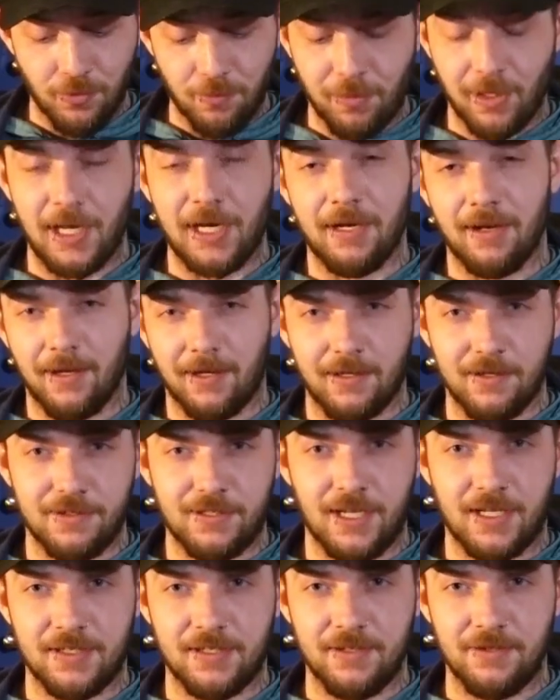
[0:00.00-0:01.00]
up playing like
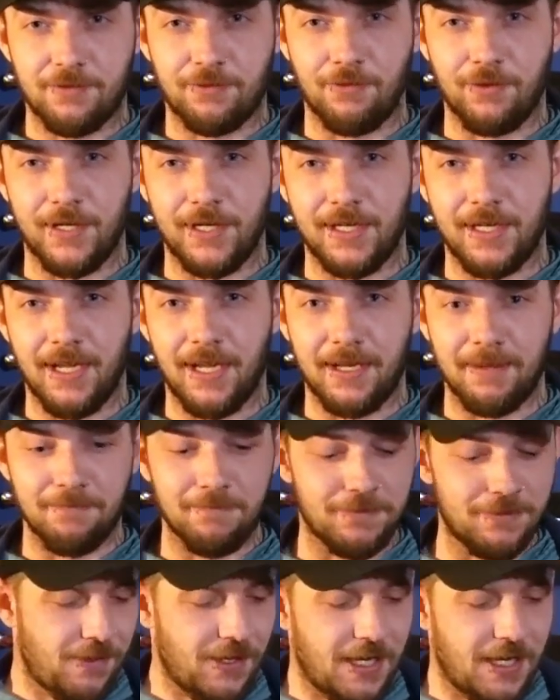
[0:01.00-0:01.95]
Assassin's Creed games,